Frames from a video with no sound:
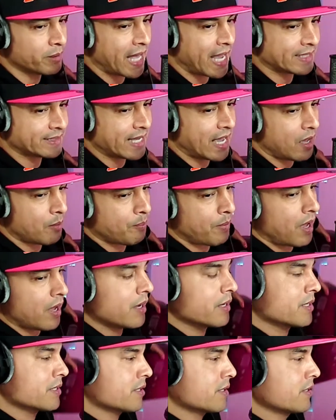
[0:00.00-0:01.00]
blacked out
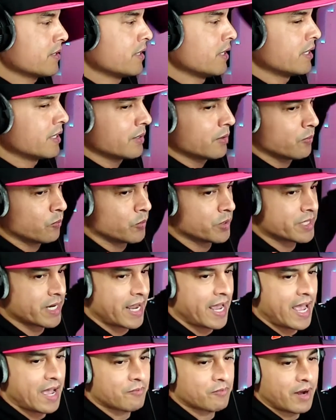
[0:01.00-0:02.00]
box, which
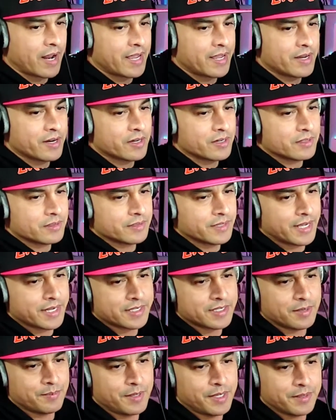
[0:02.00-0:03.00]
I have right here
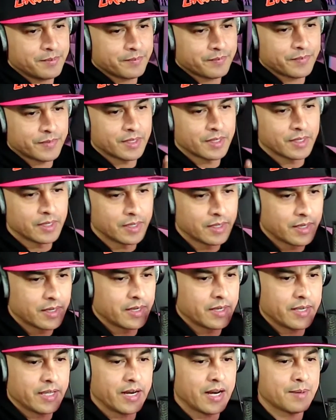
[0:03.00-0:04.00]
next to me.
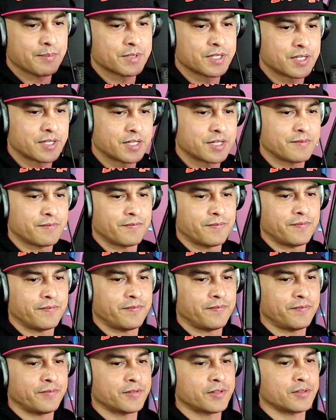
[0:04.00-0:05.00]
And I'm
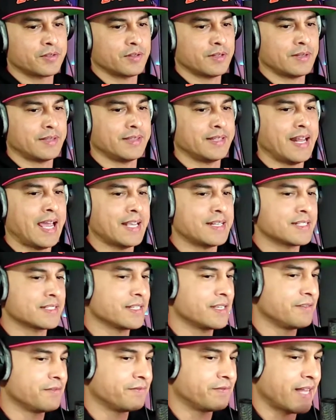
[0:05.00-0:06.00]

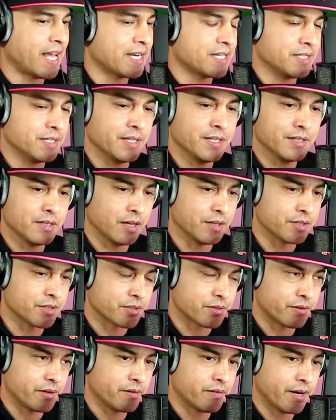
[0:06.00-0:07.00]
nicely flashing it on the
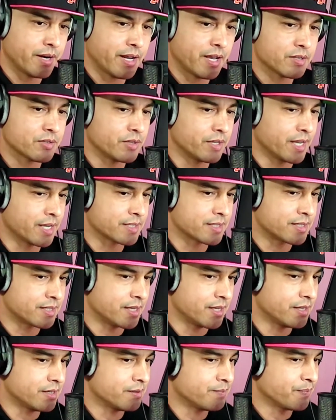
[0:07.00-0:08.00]
screen right now so you guys can
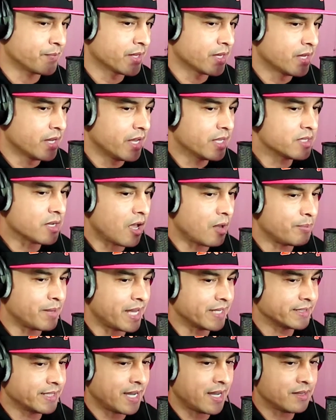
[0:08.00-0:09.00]
see it. It's all
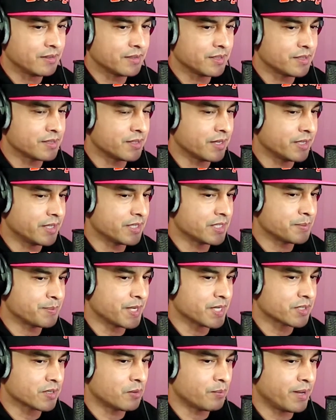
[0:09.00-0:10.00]
blacked out. There's nothing
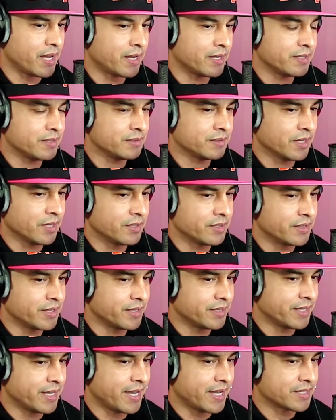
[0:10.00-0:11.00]
special about it other
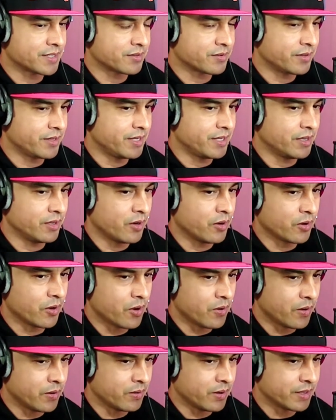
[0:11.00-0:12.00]
than the X3
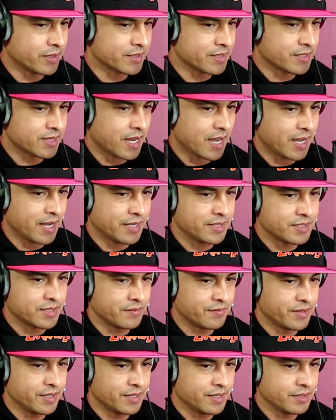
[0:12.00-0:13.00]
logo on the sides
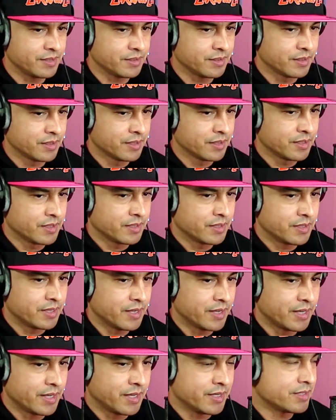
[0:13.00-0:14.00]
of it
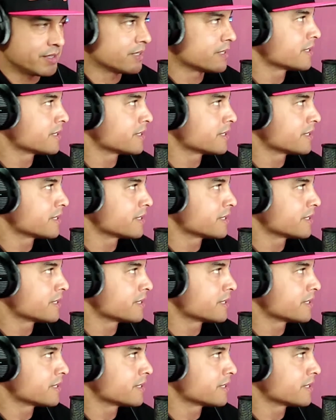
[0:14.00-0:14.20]
and